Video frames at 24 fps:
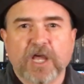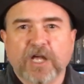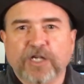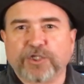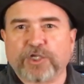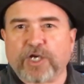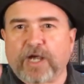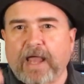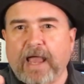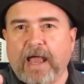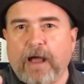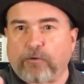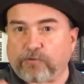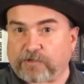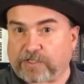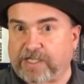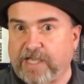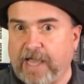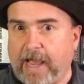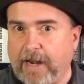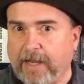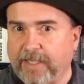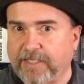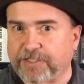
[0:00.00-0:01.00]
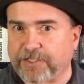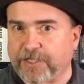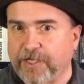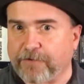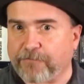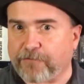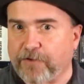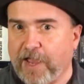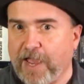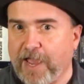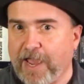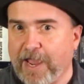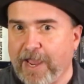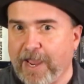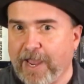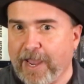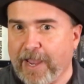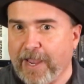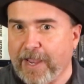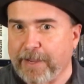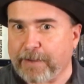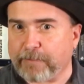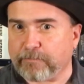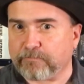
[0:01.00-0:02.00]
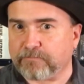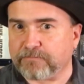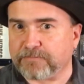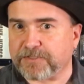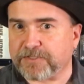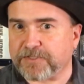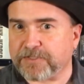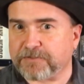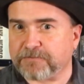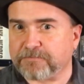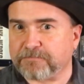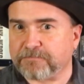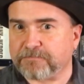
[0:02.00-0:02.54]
Check out Galaxy of Games.